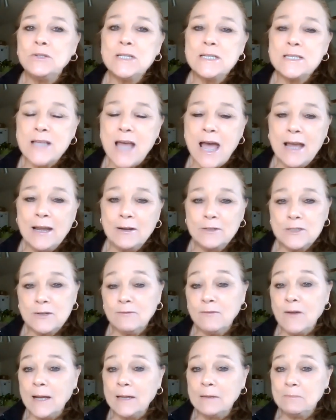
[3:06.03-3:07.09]
you desired
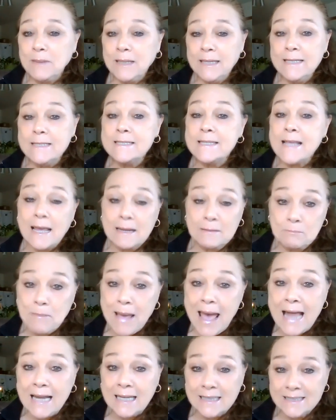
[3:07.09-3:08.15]
to find peace
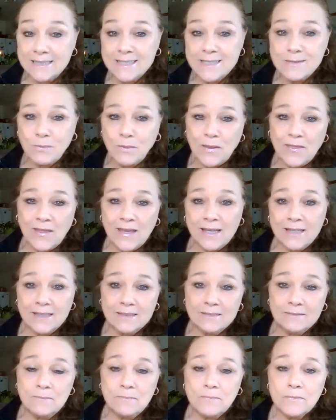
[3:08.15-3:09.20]
and balance
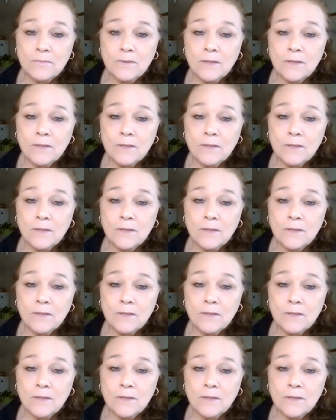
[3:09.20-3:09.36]
within.